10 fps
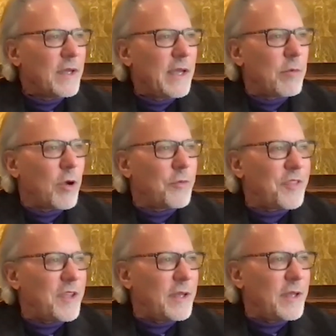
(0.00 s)
wrote
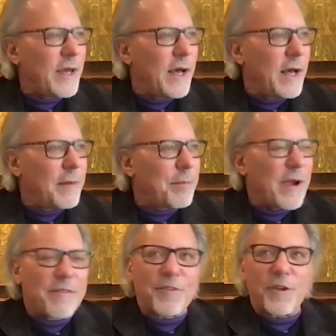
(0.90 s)
the
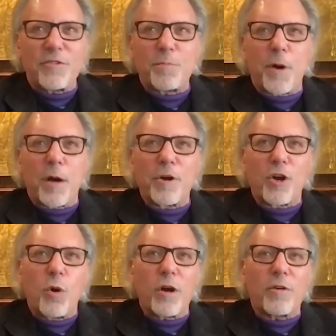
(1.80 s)
preface. Barbara
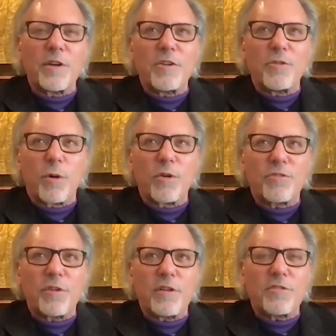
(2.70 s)
Corcoran
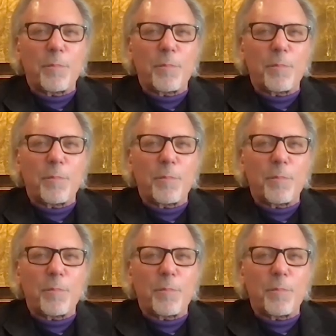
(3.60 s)
endorsed it. It's a